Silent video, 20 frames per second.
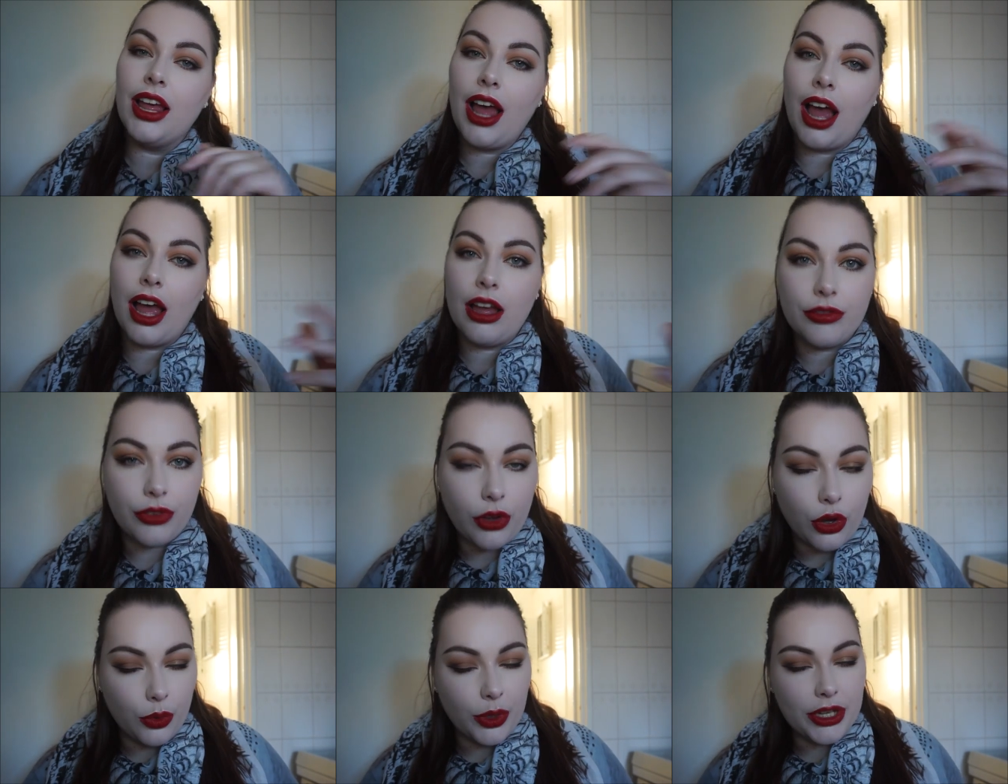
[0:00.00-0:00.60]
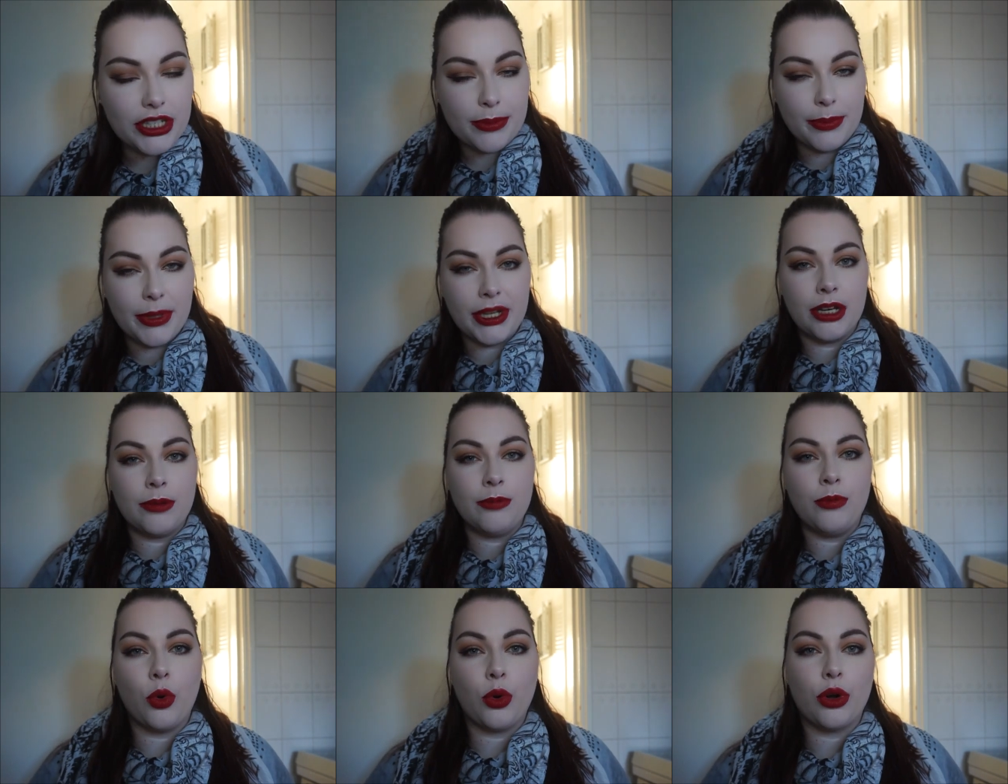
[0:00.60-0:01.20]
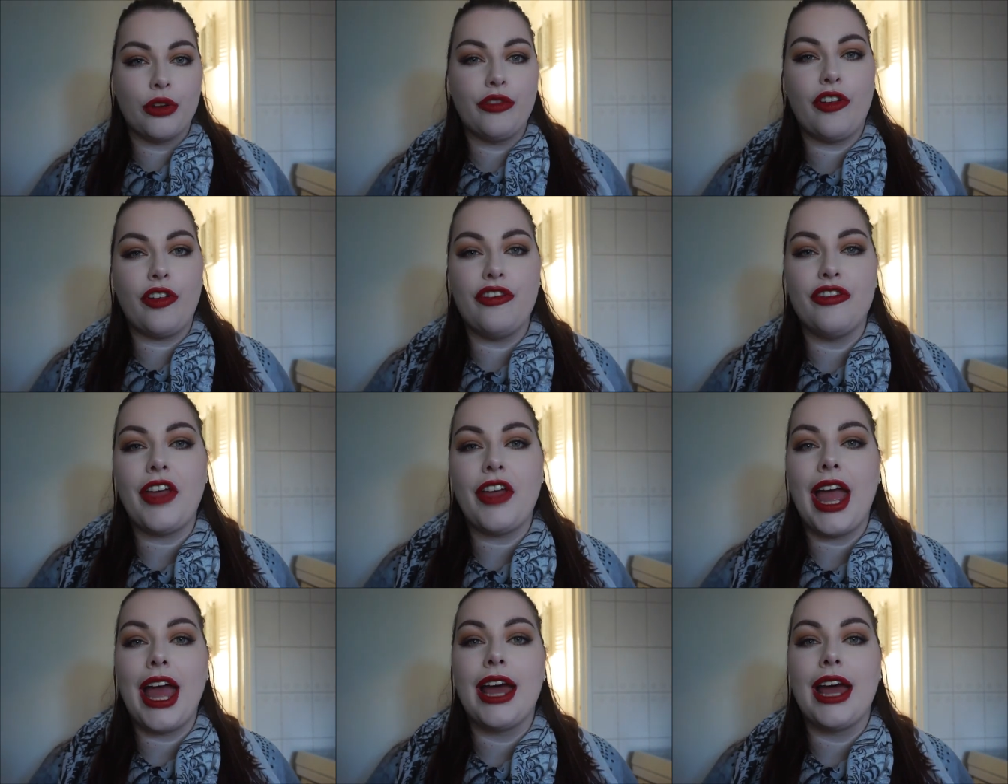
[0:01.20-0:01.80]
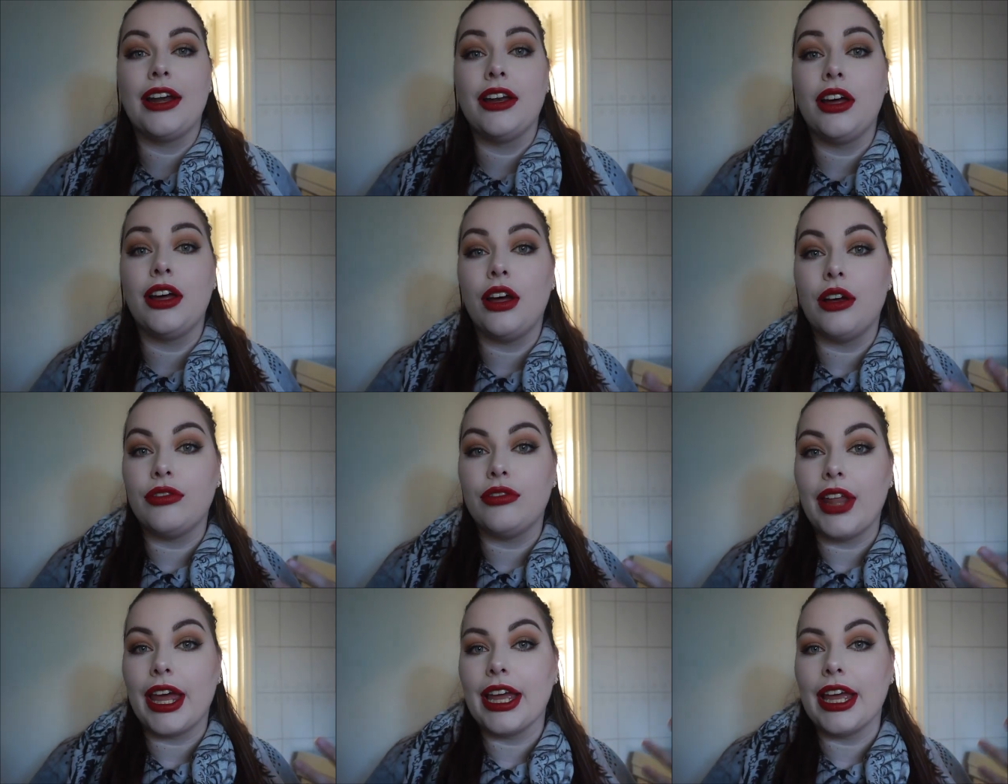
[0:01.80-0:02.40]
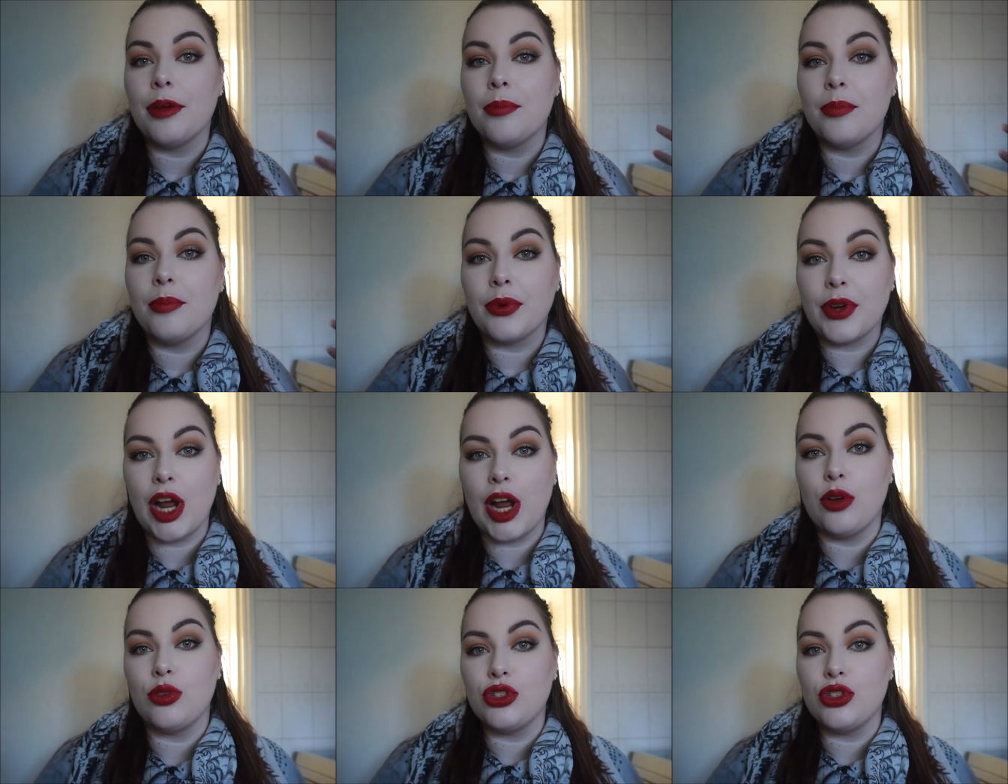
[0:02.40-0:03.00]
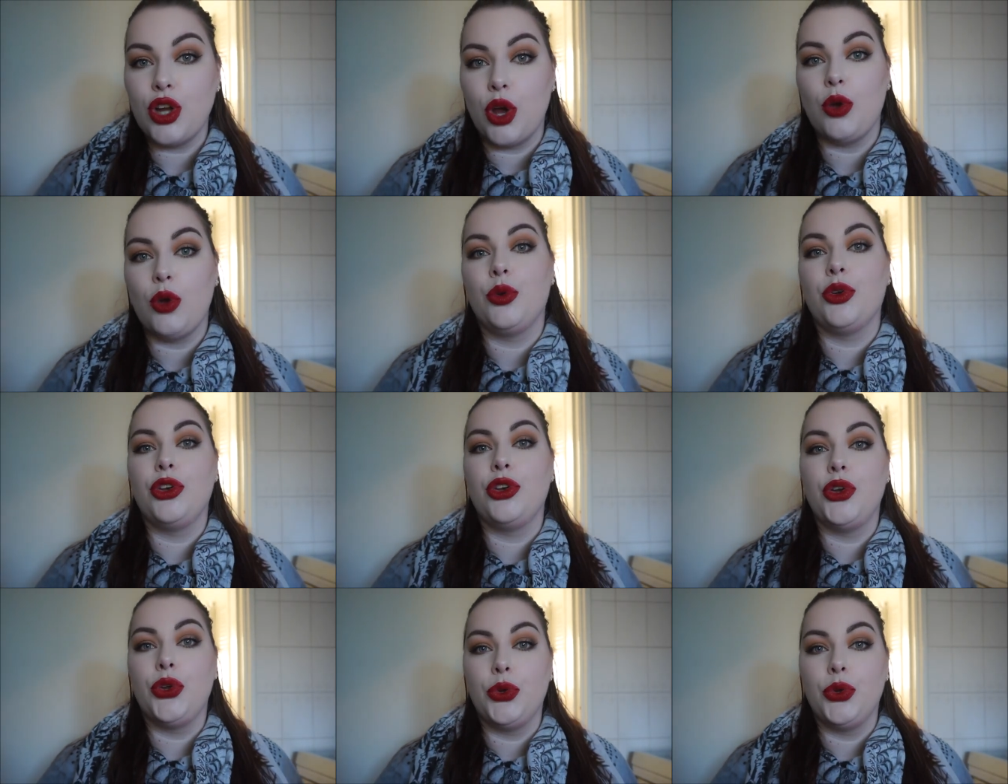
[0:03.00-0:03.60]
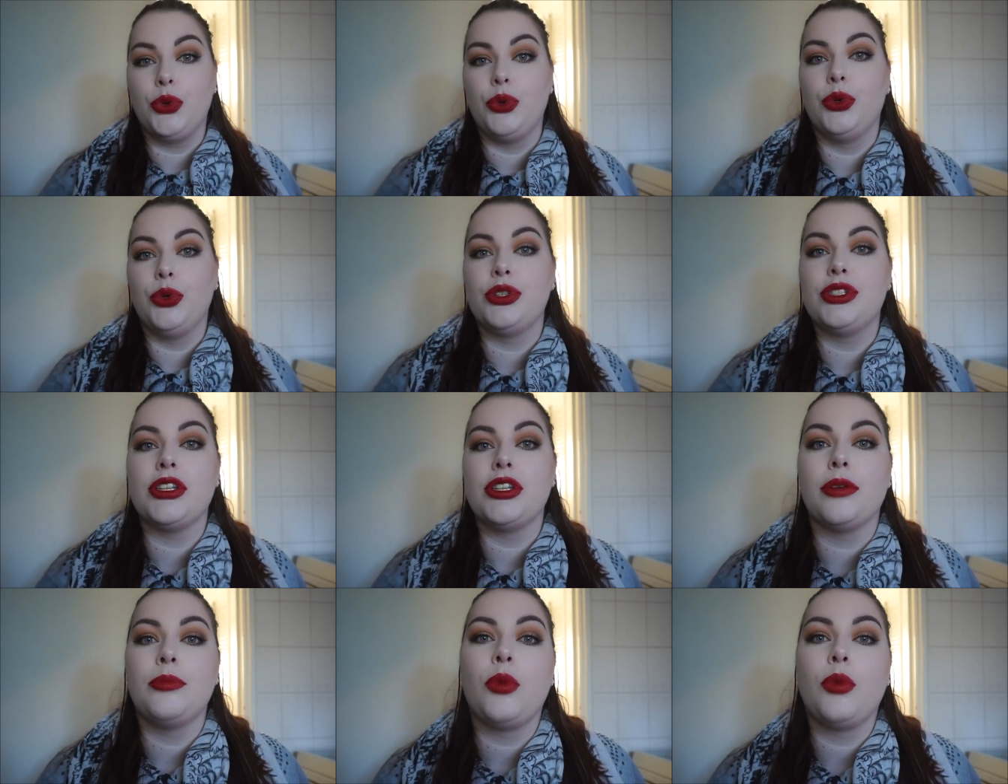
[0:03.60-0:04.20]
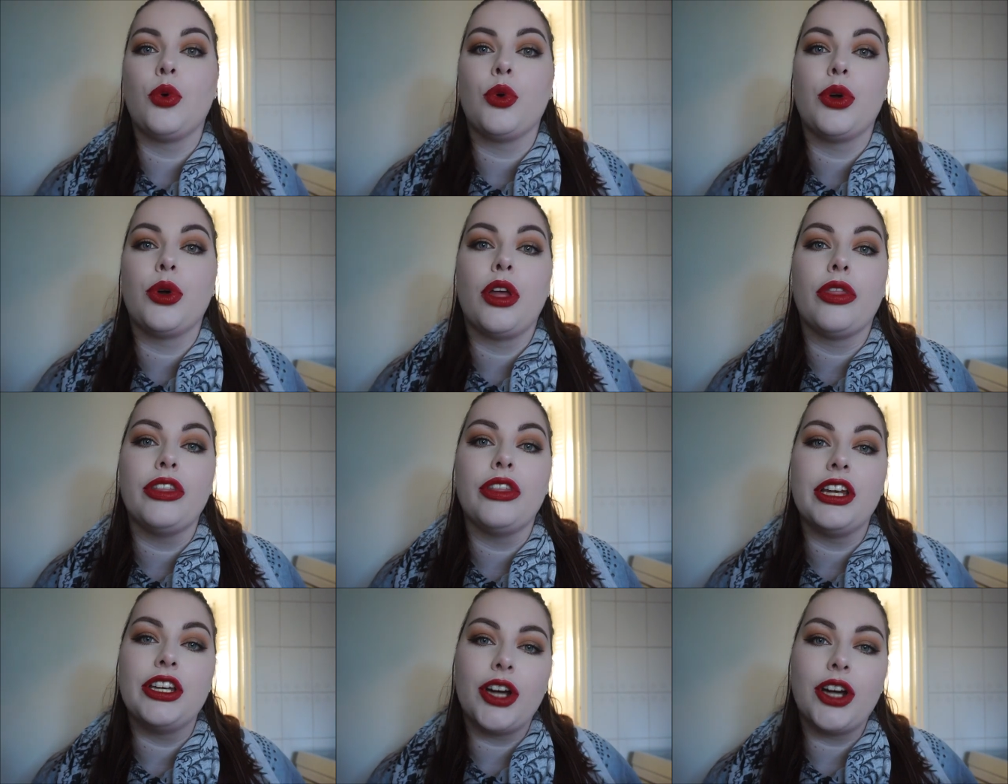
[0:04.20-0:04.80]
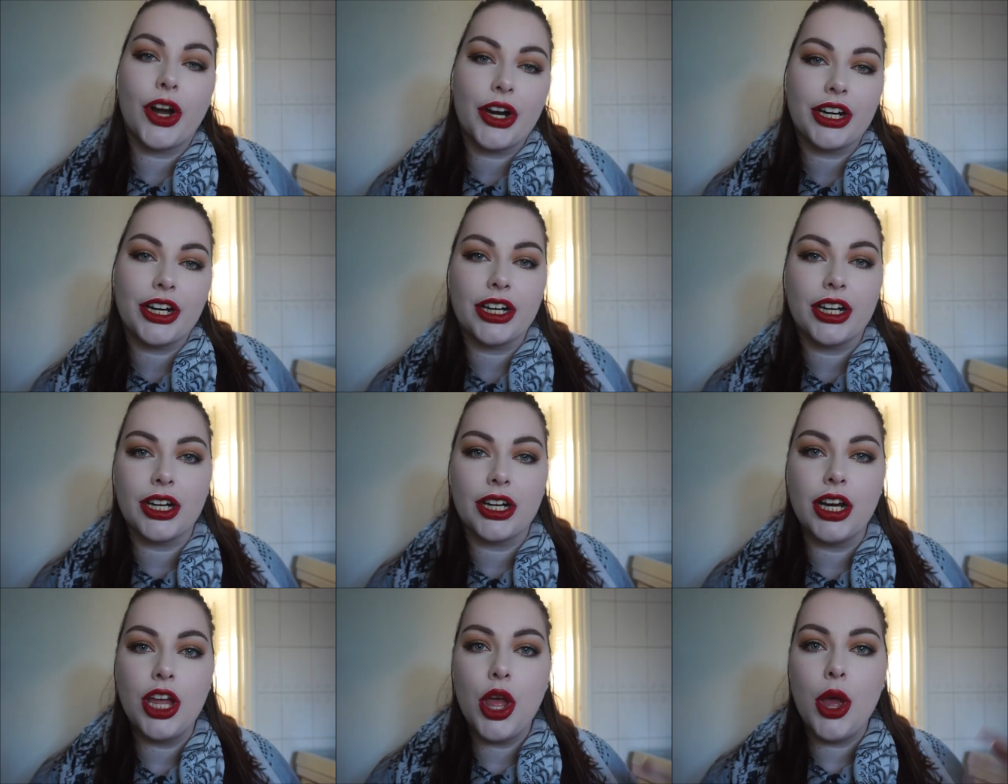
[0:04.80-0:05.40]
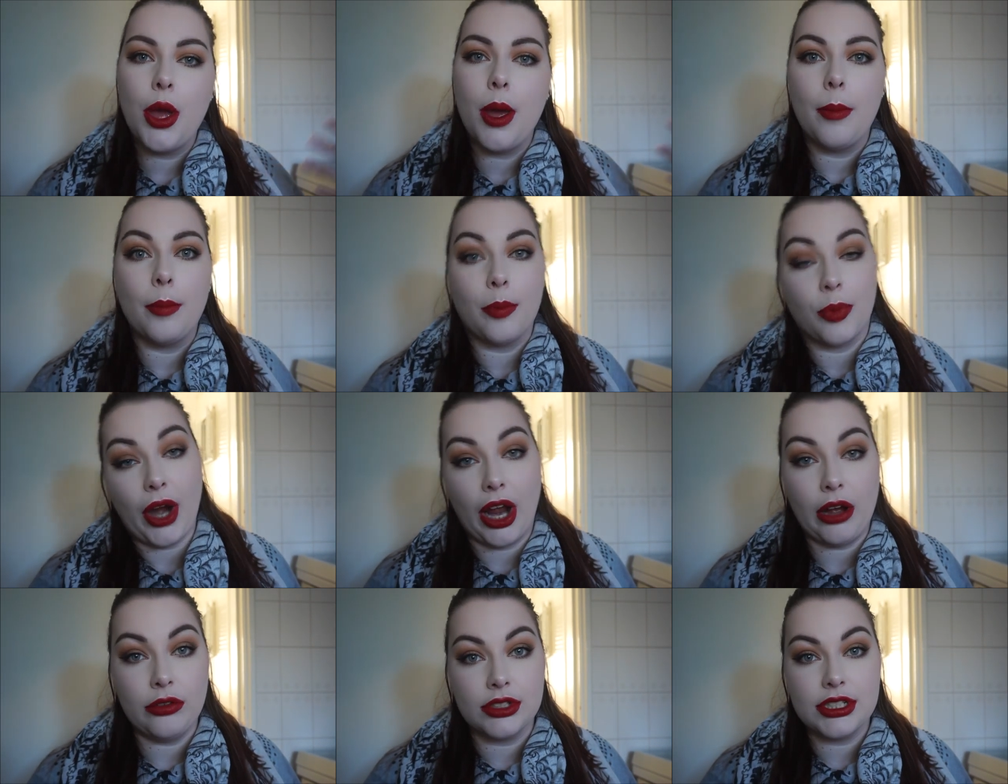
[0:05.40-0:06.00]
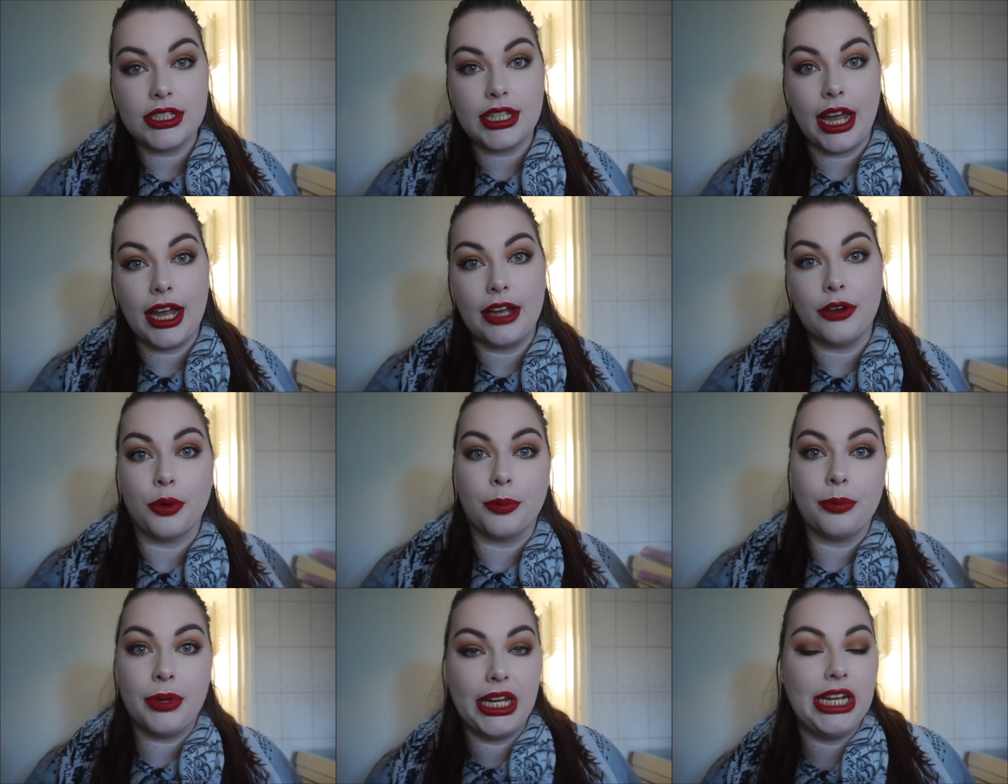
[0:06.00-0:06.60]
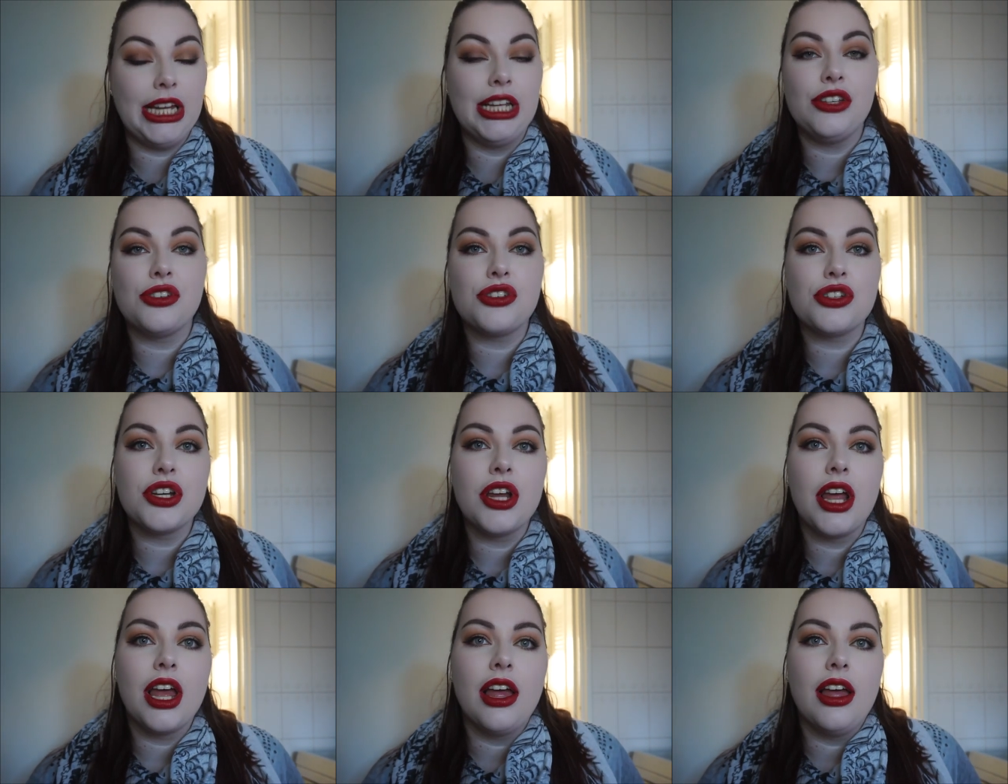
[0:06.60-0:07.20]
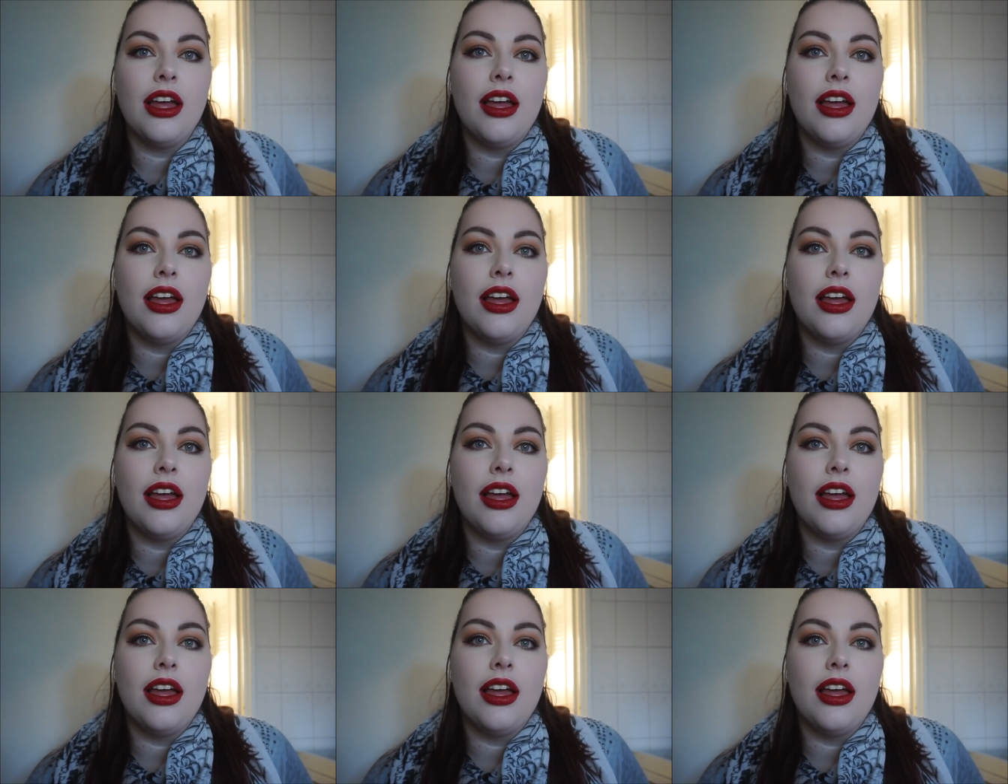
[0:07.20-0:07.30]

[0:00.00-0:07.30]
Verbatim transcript: I've always been more of a fan of like brown tone nudes and more on the darker brown side or peach.